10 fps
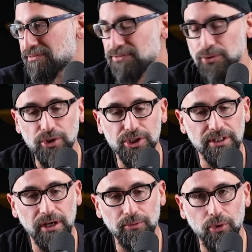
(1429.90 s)
flourish
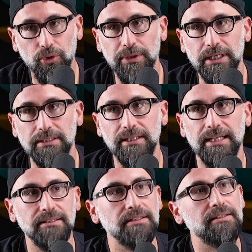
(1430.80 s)
in that role because
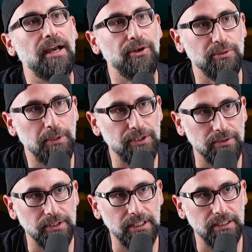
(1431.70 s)
that's just not your
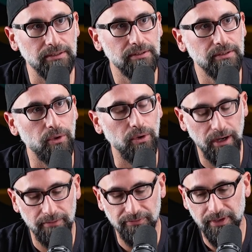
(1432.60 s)
specialty. So
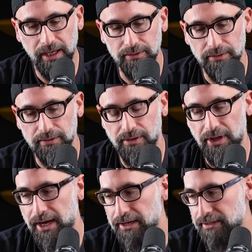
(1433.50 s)
I've kind of learned
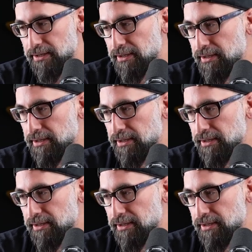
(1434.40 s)
that.